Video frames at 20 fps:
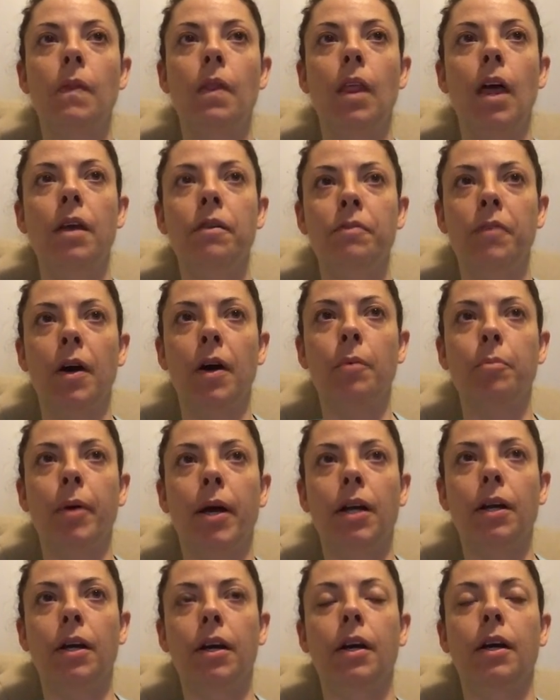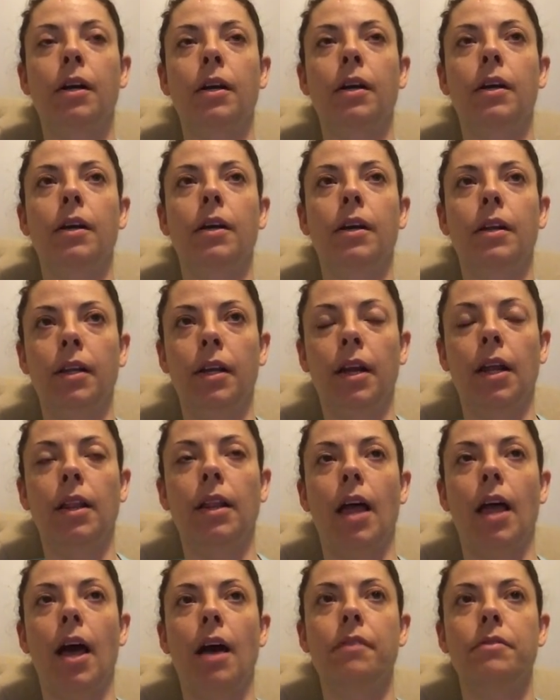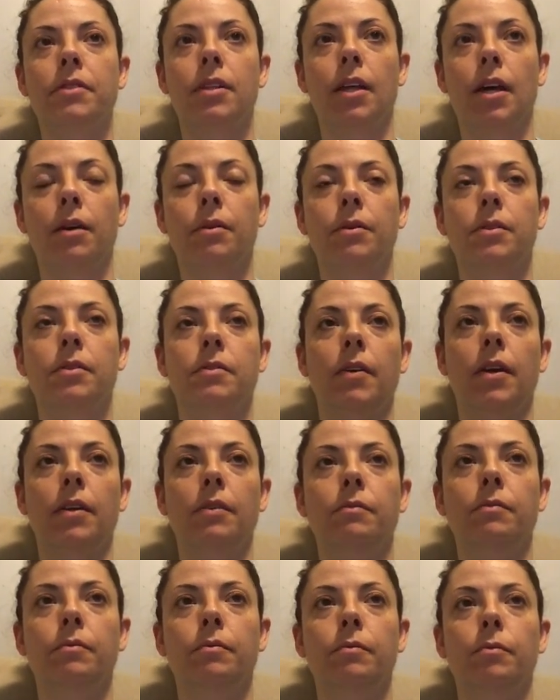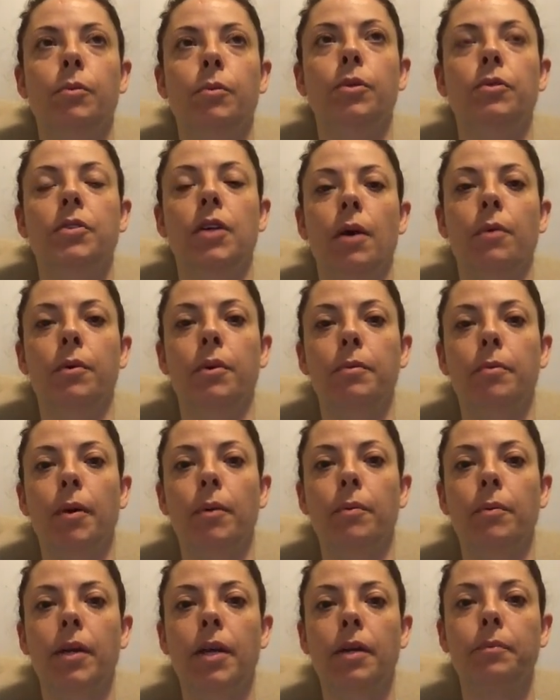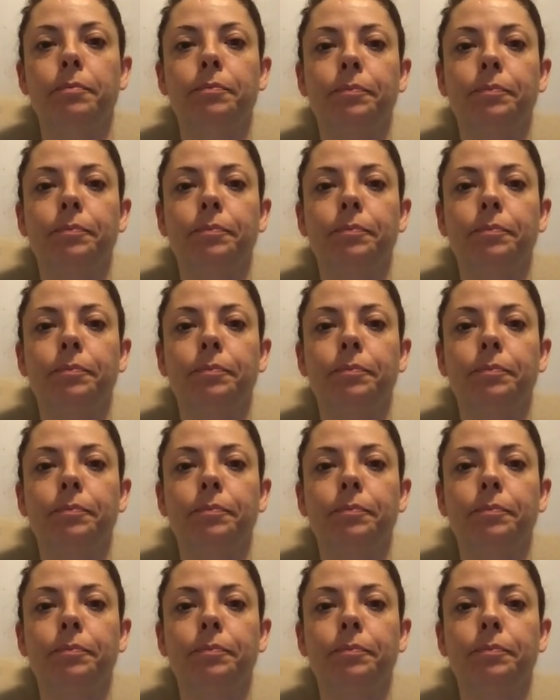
I felt better, and then I left. That was fine. Moved on with my week.